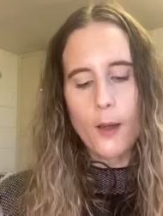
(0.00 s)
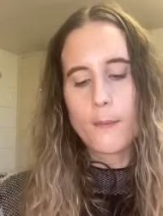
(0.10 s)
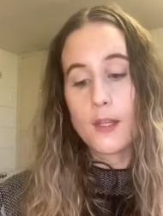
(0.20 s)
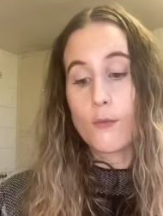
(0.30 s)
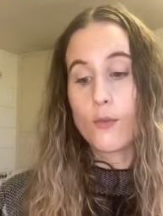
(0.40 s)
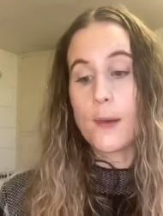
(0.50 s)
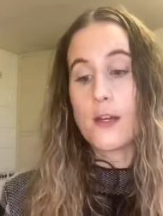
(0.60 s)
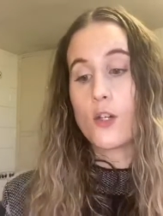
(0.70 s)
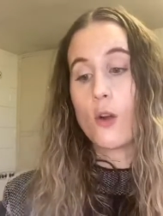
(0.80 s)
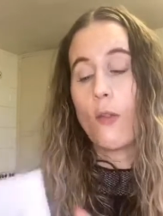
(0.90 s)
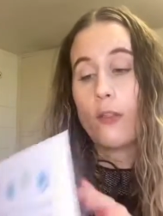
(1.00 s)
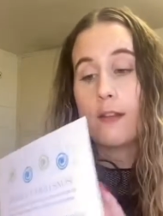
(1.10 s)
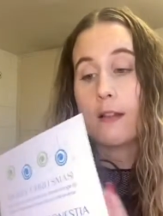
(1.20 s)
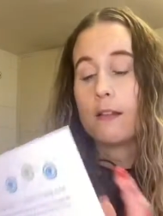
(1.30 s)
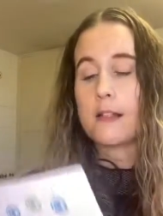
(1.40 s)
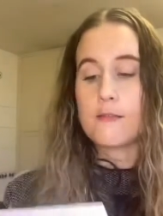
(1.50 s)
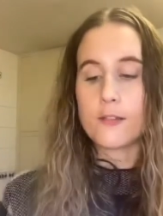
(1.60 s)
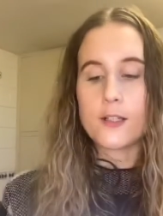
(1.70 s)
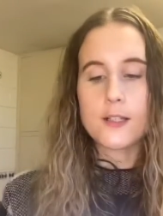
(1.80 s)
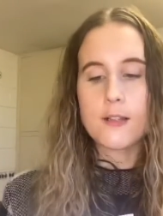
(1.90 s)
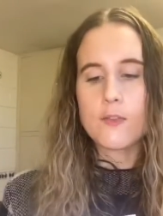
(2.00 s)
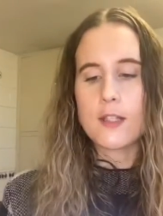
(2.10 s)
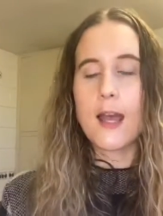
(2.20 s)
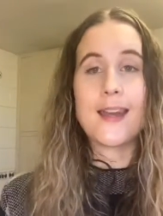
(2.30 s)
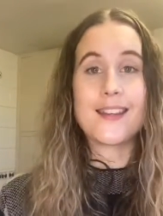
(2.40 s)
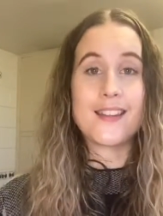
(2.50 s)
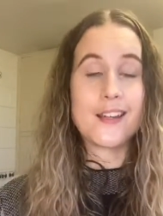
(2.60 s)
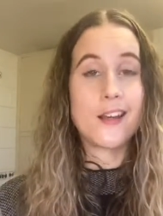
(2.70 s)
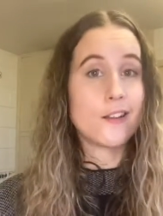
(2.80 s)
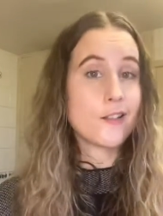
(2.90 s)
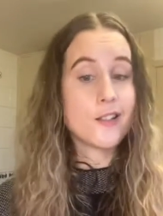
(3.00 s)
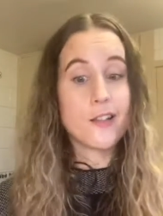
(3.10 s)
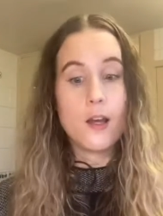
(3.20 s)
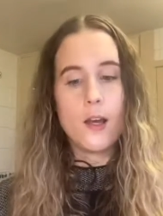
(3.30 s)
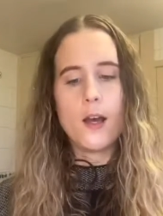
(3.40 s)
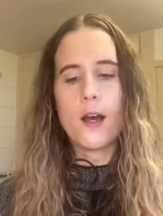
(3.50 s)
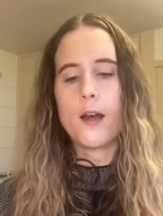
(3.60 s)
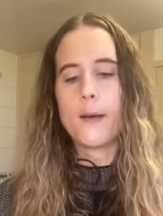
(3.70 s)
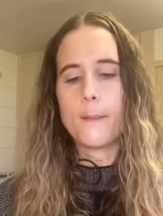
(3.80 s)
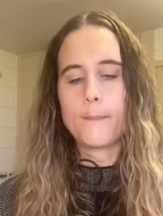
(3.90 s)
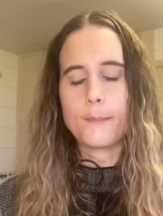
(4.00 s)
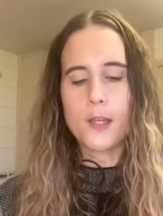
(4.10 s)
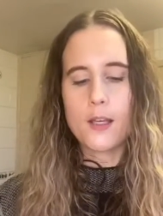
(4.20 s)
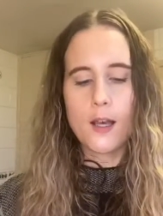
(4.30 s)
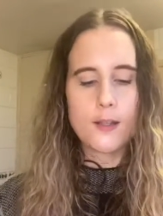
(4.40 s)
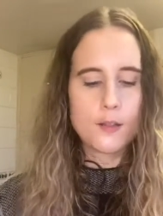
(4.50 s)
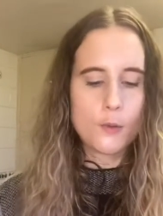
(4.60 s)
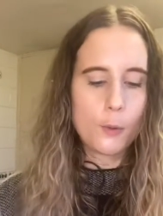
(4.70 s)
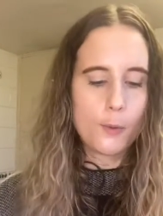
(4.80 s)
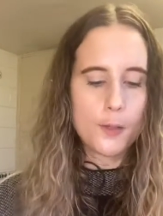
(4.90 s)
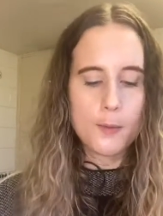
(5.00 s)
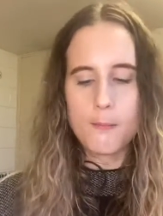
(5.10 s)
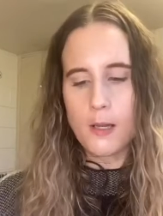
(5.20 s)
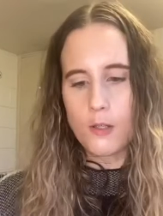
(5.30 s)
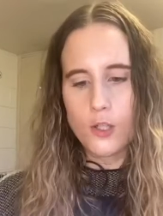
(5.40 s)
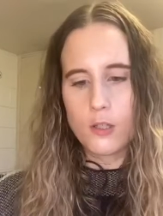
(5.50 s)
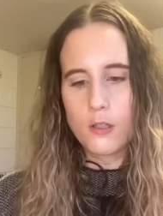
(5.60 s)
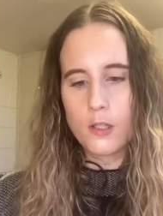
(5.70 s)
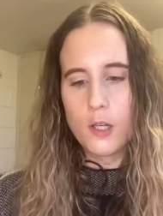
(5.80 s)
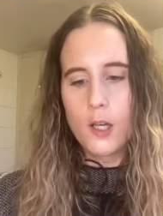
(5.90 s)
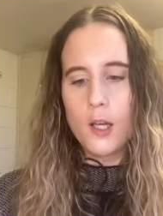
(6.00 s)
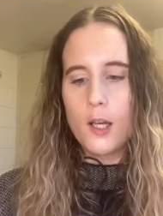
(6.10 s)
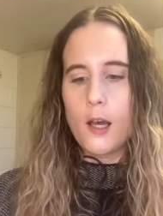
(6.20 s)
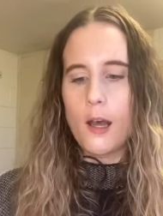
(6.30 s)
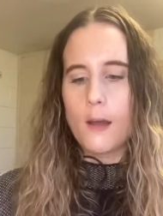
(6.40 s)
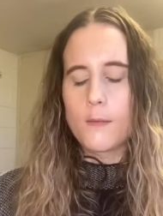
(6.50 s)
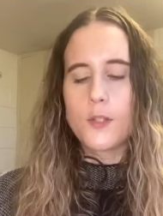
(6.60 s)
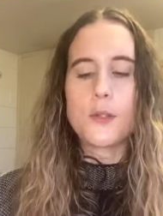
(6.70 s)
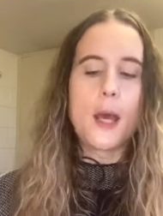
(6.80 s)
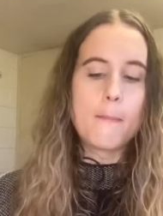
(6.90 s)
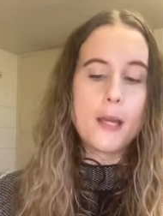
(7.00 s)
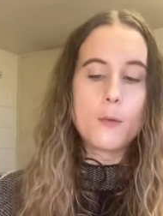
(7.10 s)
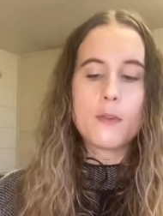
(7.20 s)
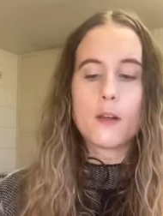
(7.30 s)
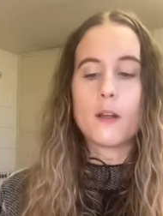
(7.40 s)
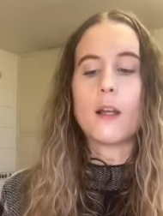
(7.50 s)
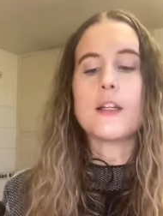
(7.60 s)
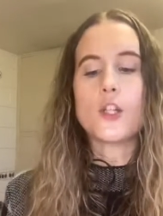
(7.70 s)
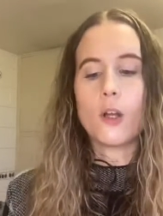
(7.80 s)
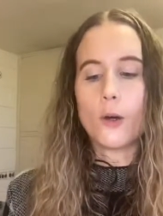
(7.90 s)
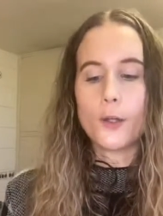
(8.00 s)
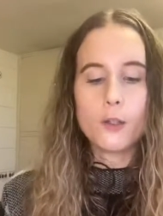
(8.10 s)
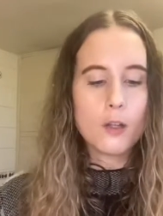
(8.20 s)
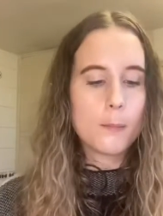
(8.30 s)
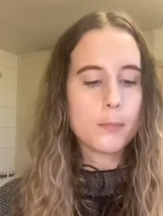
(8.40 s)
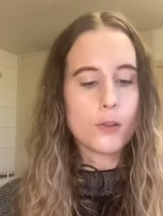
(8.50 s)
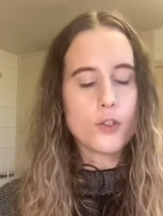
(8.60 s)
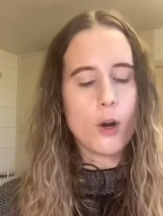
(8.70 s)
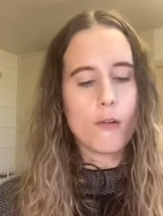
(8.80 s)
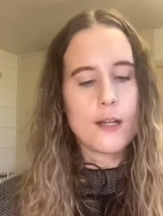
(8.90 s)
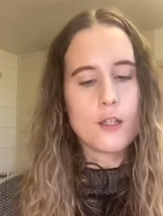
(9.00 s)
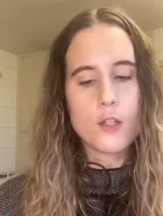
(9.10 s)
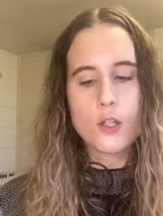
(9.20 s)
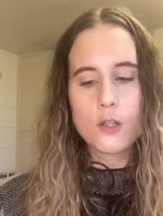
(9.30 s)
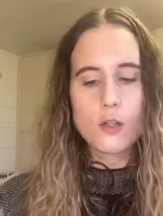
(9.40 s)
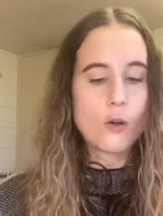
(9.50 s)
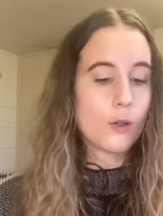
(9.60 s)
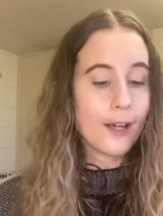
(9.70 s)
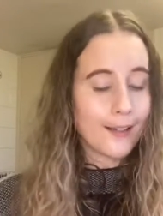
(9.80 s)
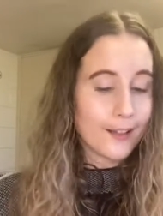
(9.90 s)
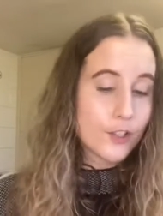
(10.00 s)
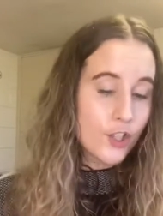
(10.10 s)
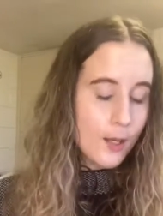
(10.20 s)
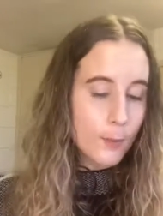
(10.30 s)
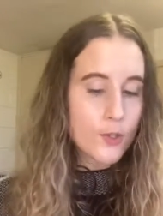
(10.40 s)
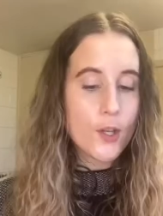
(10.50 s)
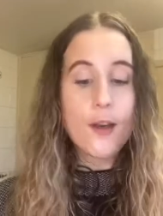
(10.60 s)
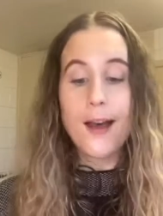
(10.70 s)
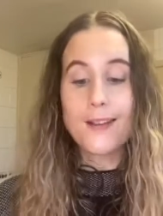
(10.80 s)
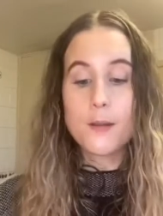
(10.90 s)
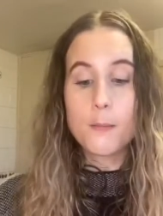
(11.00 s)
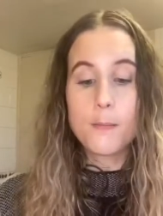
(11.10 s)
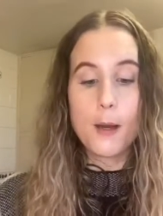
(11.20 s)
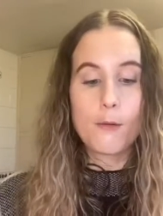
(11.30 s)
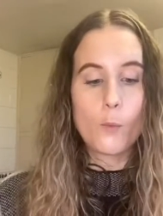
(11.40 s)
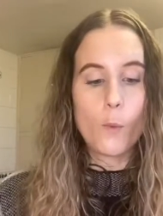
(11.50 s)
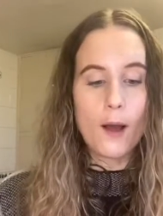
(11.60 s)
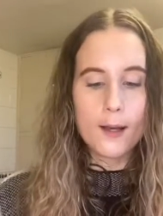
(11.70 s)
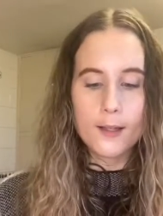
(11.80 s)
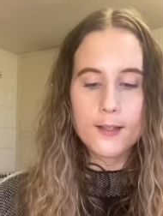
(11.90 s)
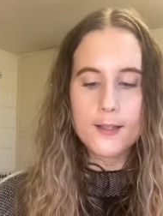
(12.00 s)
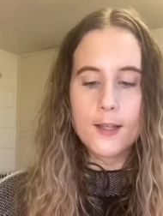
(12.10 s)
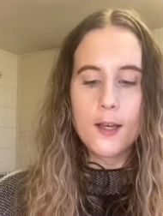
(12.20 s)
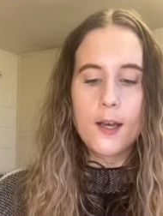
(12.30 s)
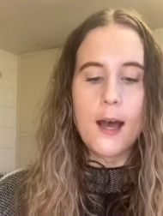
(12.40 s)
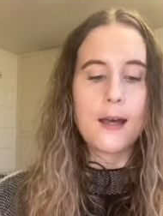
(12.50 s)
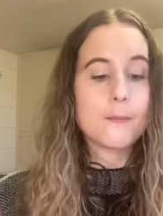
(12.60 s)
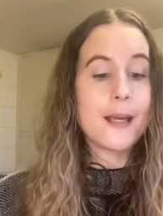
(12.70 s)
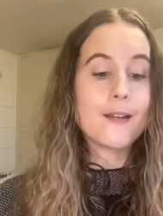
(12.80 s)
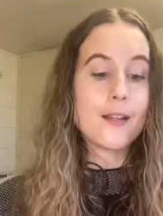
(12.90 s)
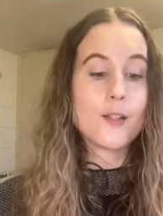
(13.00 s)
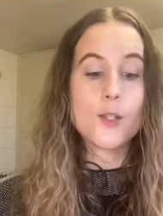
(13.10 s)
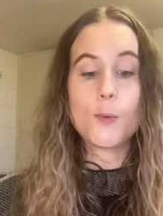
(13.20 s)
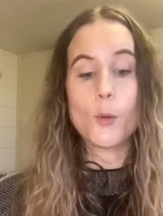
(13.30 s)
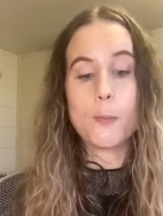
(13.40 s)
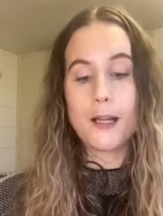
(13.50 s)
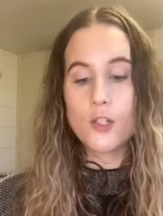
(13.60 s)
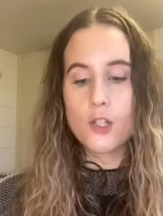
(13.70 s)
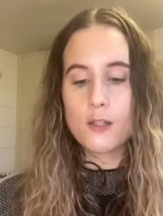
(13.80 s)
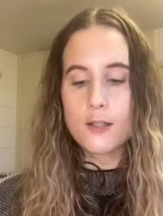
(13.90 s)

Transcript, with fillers: information on this leaflet to see if there's anything else that hasn't already been mentioned. So yeah, made with the calendula oil, blood orange, organic shea butter and berry wax, handmade in small batches.